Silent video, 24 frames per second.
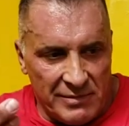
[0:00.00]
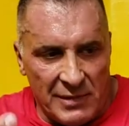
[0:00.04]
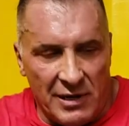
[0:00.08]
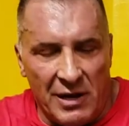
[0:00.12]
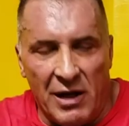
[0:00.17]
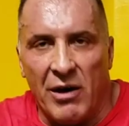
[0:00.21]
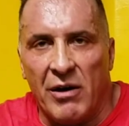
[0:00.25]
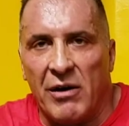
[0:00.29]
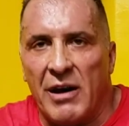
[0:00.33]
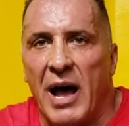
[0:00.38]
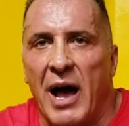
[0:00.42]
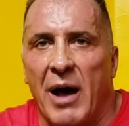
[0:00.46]

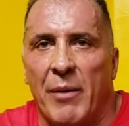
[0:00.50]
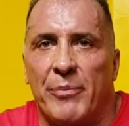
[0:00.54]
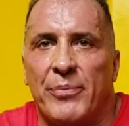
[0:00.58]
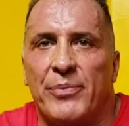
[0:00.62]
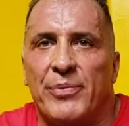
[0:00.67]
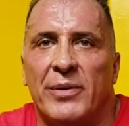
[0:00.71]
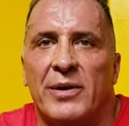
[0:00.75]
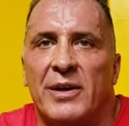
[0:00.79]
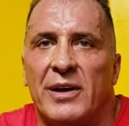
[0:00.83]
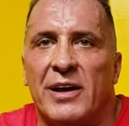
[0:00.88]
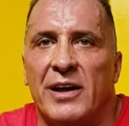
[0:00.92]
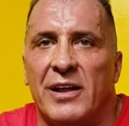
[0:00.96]
load up,
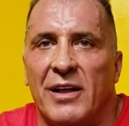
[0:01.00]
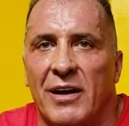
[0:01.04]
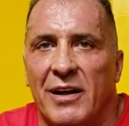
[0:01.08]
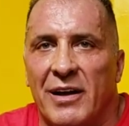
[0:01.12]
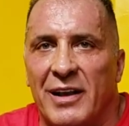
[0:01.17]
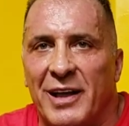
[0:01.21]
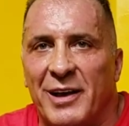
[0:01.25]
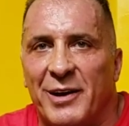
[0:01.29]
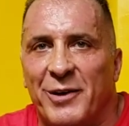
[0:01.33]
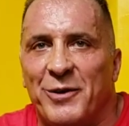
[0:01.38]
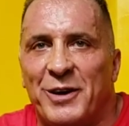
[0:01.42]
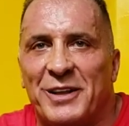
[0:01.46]
you
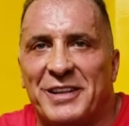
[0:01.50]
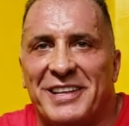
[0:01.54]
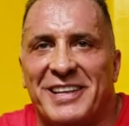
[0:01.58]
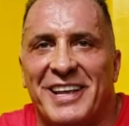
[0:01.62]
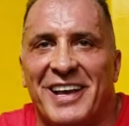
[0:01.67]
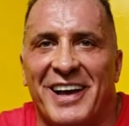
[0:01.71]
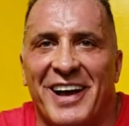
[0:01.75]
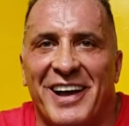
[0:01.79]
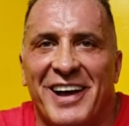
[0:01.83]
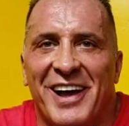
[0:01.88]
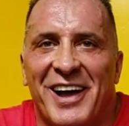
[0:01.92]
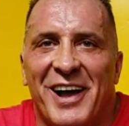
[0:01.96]
know, like what
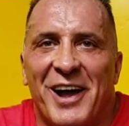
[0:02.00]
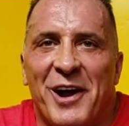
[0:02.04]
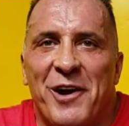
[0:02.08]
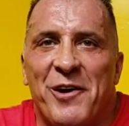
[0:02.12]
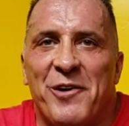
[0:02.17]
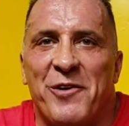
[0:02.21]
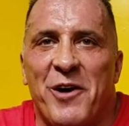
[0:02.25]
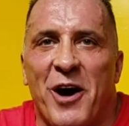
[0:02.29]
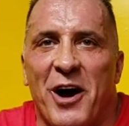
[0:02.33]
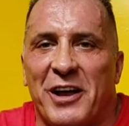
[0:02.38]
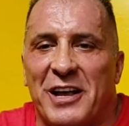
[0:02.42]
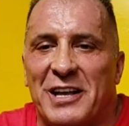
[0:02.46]
the uh,
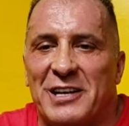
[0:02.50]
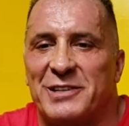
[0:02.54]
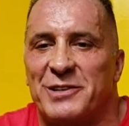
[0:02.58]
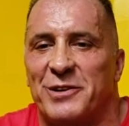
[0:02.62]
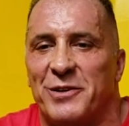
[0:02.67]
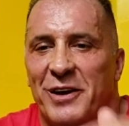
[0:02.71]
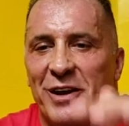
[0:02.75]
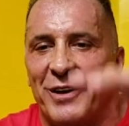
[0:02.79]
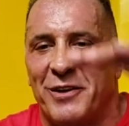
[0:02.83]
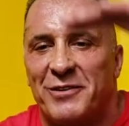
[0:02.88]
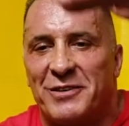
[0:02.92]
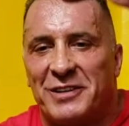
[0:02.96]
Rock is
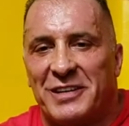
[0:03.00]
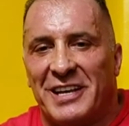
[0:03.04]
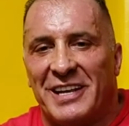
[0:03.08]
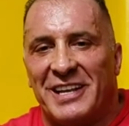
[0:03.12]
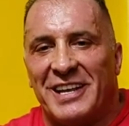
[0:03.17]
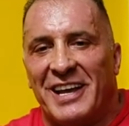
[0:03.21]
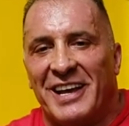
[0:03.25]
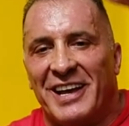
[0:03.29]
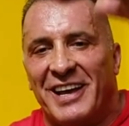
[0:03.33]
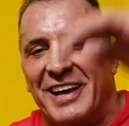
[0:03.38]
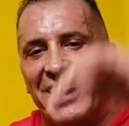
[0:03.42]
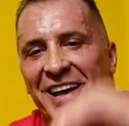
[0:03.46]
doing. You've
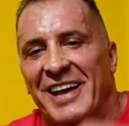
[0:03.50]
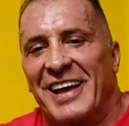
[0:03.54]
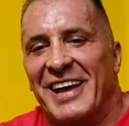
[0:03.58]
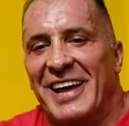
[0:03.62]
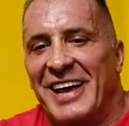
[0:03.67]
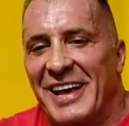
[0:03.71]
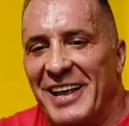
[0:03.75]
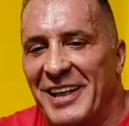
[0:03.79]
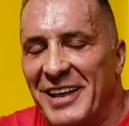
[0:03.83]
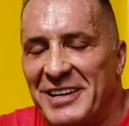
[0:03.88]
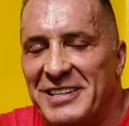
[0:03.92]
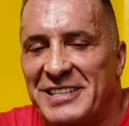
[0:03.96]
seen a
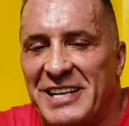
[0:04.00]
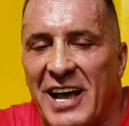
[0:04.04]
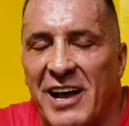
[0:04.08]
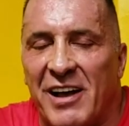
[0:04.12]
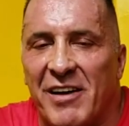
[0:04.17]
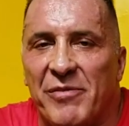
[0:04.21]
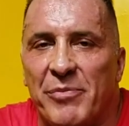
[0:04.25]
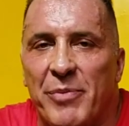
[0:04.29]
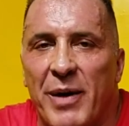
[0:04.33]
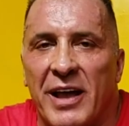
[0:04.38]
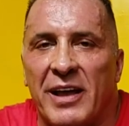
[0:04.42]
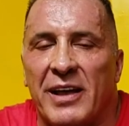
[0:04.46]
you know
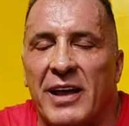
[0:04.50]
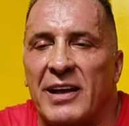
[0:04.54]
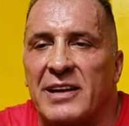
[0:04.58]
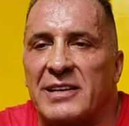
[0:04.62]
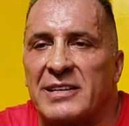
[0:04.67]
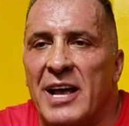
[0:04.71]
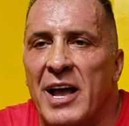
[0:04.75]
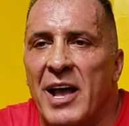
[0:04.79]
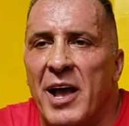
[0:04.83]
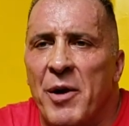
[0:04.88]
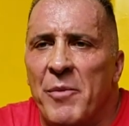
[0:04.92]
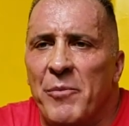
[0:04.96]
stack of
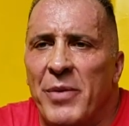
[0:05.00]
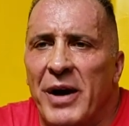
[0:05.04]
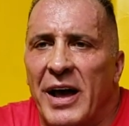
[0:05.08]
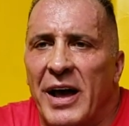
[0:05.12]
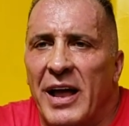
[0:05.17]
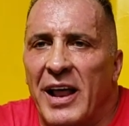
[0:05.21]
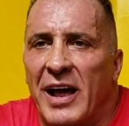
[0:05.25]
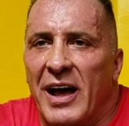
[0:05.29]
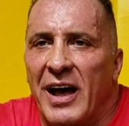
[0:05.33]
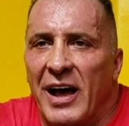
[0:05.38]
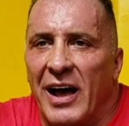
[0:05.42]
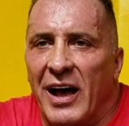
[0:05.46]
pancakes,
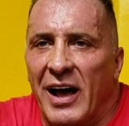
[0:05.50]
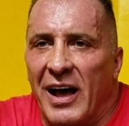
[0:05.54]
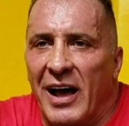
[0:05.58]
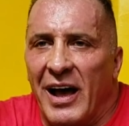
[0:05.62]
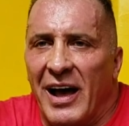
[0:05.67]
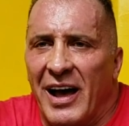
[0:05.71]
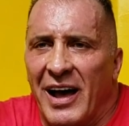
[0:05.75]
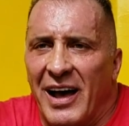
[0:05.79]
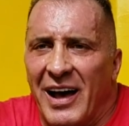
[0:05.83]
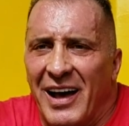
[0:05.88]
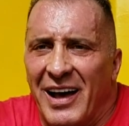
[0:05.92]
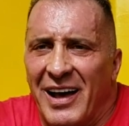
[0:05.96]
but
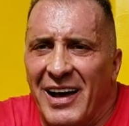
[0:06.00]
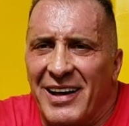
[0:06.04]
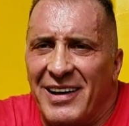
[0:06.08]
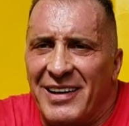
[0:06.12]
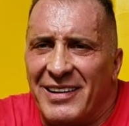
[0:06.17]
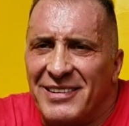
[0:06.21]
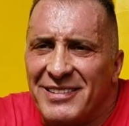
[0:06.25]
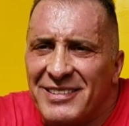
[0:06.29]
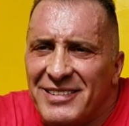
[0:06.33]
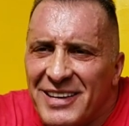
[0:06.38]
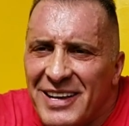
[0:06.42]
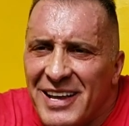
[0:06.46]

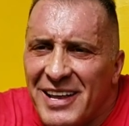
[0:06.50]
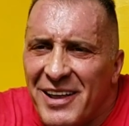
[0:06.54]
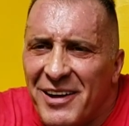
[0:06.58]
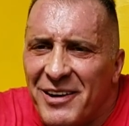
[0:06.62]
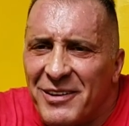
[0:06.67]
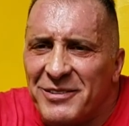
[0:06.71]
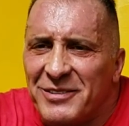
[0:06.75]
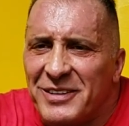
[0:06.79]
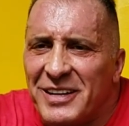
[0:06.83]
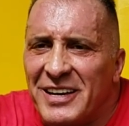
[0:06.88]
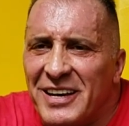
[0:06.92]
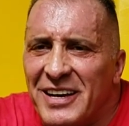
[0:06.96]
uh, you
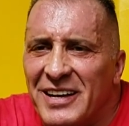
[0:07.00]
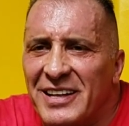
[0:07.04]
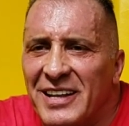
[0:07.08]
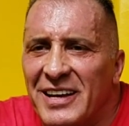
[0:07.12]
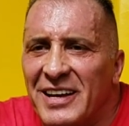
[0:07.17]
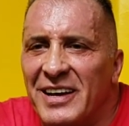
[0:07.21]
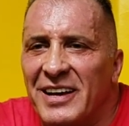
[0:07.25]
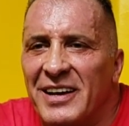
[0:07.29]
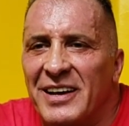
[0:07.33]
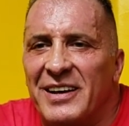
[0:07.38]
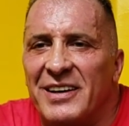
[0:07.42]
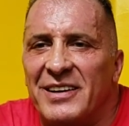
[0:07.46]
know the
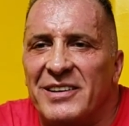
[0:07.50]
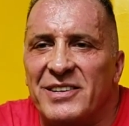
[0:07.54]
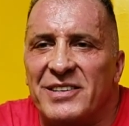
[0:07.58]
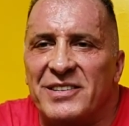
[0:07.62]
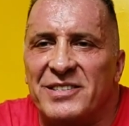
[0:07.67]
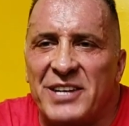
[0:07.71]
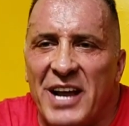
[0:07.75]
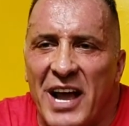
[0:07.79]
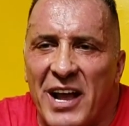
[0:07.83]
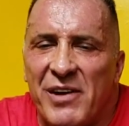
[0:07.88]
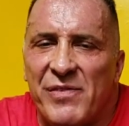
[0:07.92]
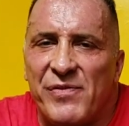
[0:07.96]
the
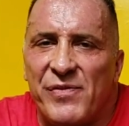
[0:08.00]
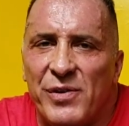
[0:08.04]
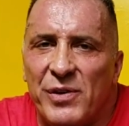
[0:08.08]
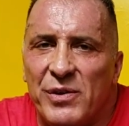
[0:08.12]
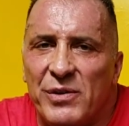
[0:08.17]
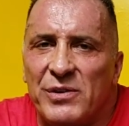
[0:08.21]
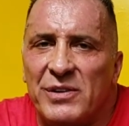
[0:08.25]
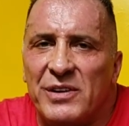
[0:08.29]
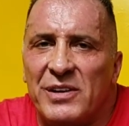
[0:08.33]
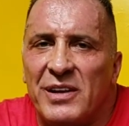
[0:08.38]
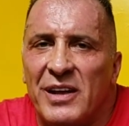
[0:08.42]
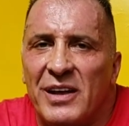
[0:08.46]
junk
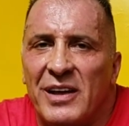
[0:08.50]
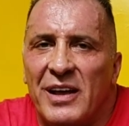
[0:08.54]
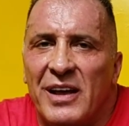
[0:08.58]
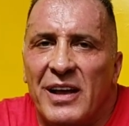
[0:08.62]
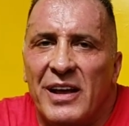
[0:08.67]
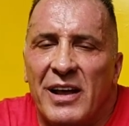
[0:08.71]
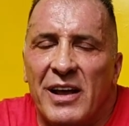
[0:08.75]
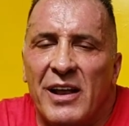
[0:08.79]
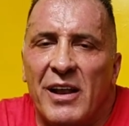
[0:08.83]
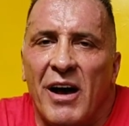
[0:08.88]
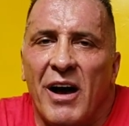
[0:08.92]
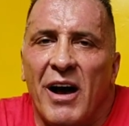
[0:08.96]
food
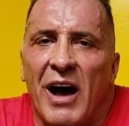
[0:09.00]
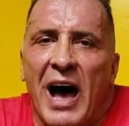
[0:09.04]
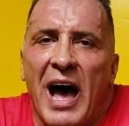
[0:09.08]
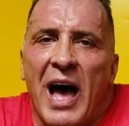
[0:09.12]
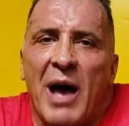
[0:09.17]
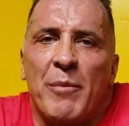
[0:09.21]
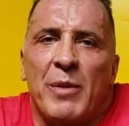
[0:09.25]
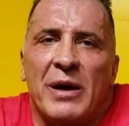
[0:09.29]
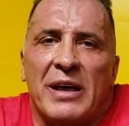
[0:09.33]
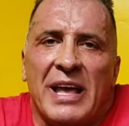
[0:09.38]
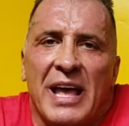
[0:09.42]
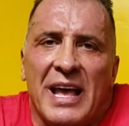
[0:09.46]
you know,
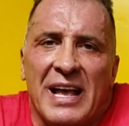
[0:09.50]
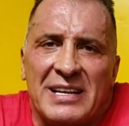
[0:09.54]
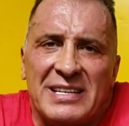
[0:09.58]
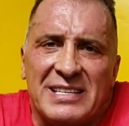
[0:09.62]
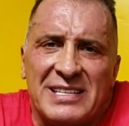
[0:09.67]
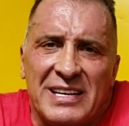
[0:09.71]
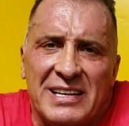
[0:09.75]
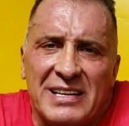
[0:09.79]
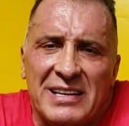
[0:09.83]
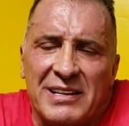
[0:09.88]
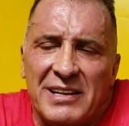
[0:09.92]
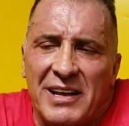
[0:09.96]
I'm
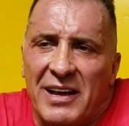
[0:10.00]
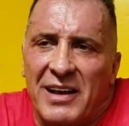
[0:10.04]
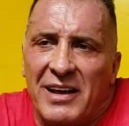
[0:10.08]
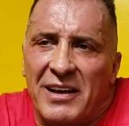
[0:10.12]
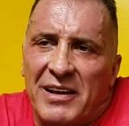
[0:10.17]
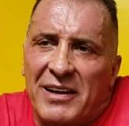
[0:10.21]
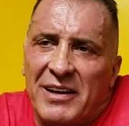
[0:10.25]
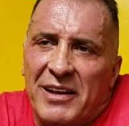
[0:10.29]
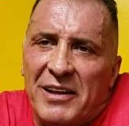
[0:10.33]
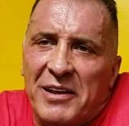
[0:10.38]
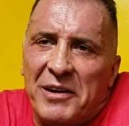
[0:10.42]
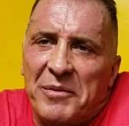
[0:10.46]
against it,
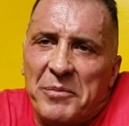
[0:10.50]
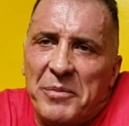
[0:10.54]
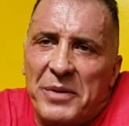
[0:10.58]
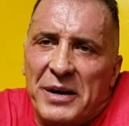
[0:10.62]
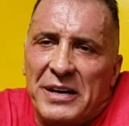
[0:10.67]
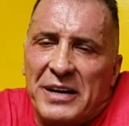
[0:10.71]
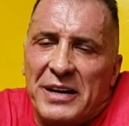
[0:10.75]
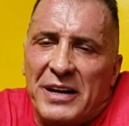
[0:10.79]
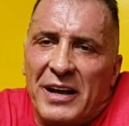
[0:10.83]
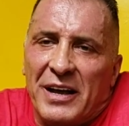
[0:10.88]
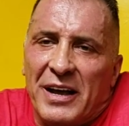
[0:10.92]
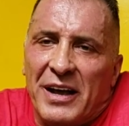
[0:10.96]
uh, you know,
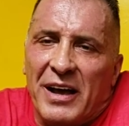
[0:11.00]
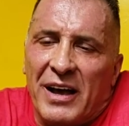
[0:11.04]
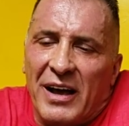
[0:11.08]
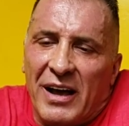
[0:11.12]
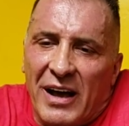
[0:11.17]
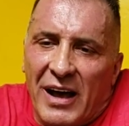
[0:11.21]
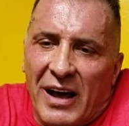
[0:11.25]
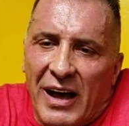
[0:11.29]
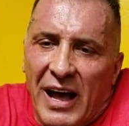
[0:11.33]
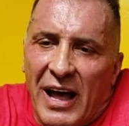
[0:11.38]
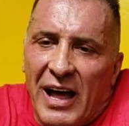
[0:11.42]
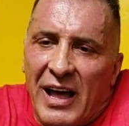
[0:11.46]
but
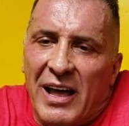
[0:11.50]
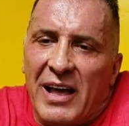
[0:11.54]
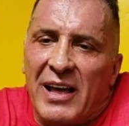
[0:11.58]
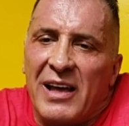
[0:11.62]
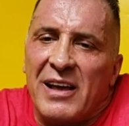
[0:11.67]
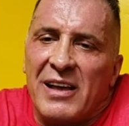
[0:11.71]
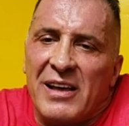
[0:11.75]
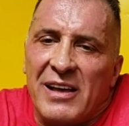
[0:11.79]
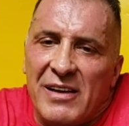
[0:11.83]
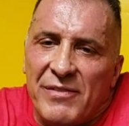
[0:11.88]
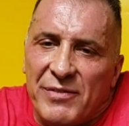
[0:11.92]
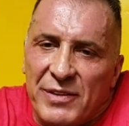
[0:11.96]
uh,
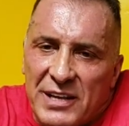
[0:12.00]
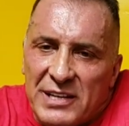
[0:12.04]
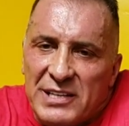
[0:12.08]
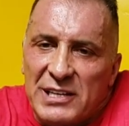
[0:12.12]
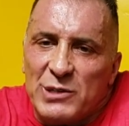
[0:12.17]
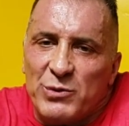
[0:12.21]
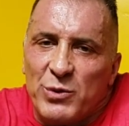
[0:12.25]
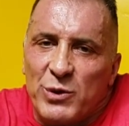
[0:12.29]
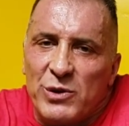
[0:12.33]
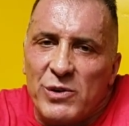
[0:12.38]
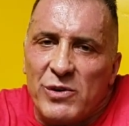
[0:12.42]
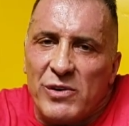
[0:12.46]
I, if this
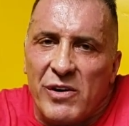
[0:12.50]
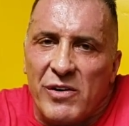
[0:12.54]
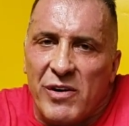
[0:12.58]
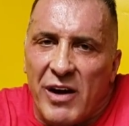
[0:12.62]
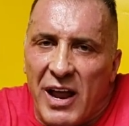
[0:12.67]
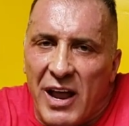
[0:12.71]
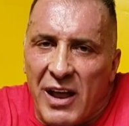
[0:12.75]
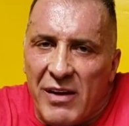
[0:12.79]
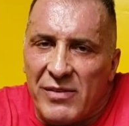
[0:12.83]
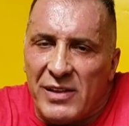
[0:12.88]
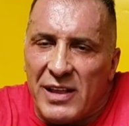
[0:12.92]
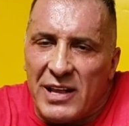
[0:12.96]
is what you
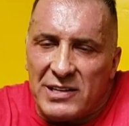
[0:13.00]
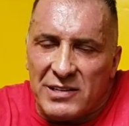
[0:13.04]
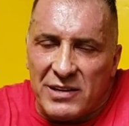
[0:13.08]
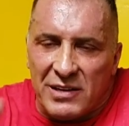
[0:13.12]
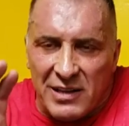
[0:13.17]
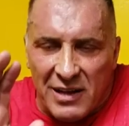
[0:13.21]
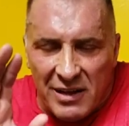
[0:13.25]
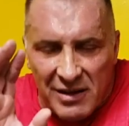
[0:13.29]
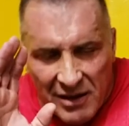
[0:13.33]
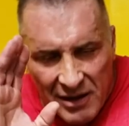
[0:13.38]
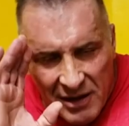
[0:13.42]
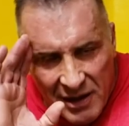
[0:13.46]
crave, that's
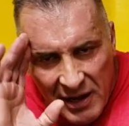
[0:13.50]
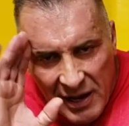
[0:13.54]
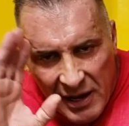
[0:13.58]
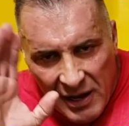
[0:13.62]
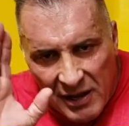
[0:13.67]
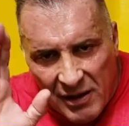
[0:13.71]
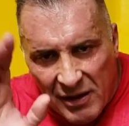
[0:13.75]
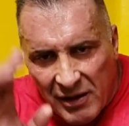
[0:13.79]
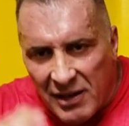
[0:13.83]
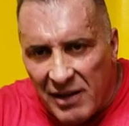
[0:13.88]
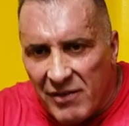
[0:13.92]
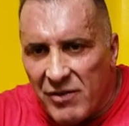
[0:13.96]
going to,
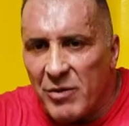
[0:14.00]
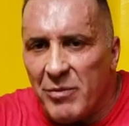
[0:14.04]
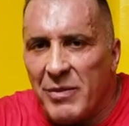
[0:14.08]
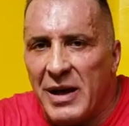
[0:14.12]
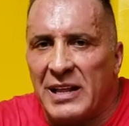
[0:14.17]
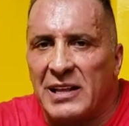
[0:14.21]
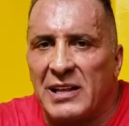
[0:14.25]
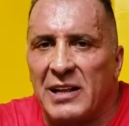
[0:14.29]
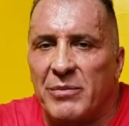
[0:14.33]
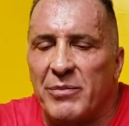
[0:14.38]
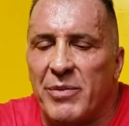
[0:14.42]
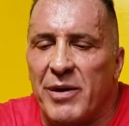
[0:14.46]
you know, give you a
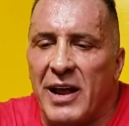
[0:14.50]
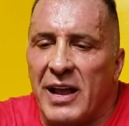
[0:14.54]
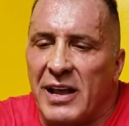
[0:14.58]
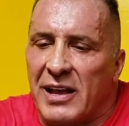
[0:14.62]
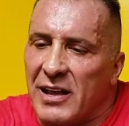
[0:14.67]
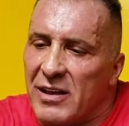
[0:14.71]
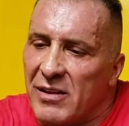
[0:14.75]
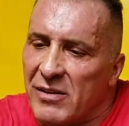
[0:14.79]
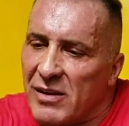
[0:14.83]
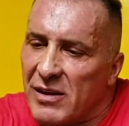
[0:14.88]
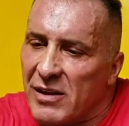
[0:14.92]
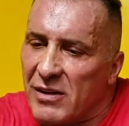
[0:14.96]
mental break
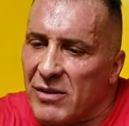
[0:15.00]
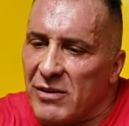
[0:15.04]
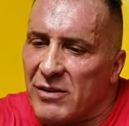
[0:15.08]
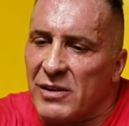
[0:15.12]
and you're going to